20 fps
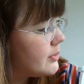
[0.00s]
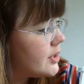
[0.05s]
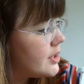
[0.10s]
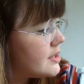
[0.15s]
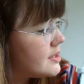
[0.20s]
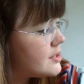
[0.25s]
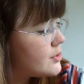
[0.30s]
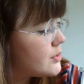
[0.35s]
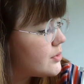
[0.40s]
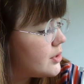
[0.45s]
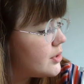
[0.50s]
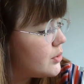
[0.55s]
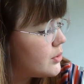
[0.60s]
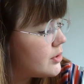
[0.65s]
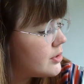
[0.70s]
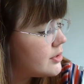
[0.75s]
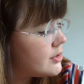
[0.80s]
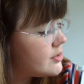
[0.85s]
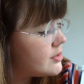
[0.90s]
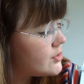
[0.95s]
These 3
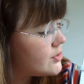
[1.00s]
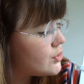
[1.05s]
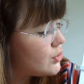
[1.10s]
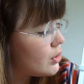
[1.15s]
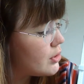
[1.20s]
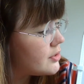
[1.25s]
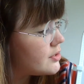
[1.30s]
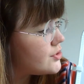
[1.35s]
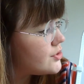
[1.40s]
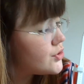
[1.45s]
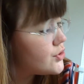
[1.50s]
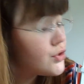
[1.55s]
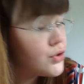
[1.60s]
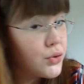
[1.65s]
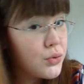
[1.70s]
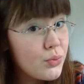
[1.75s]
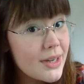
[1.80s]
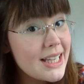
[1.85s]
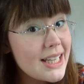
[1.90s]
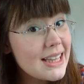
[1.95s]
corners, draw a
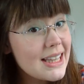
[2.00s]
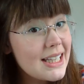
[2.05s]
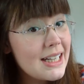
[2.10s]
straight